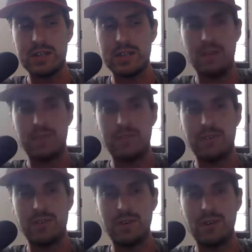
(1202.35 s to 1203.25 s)
And if
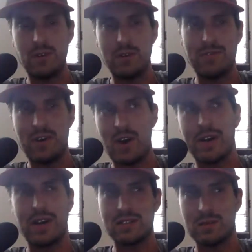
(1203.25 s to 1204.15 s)
you're a little bit foggy
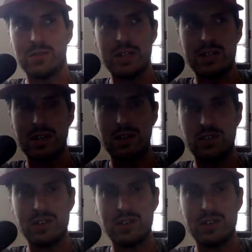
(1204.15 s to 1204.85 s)
on some details,